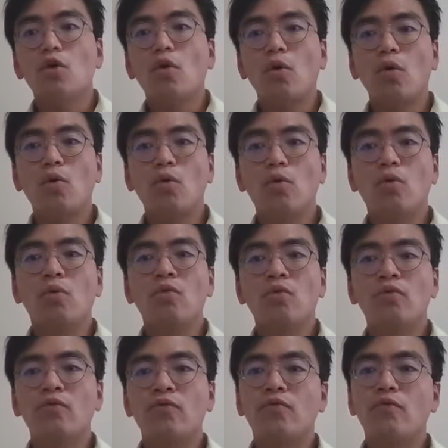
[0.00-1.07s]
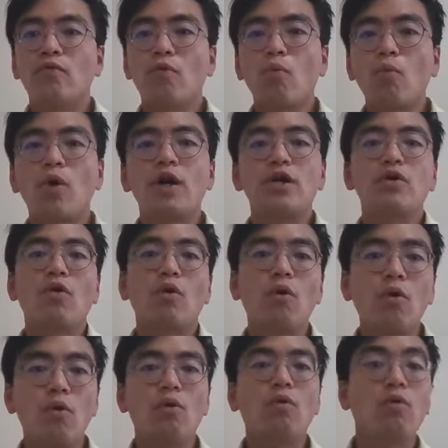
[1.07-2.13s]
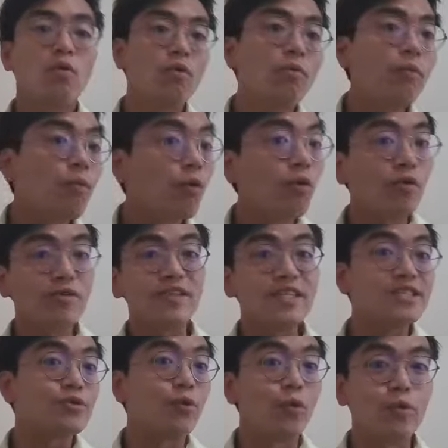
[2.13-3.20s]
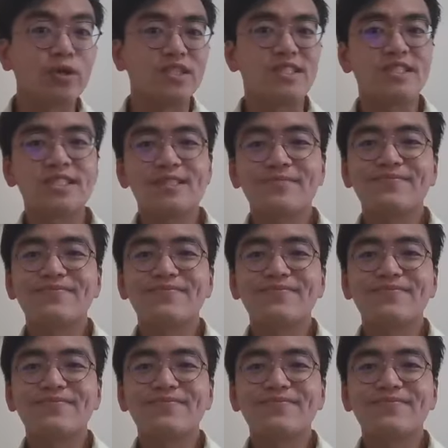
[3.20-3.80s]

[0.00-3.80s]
or one or more of these organs.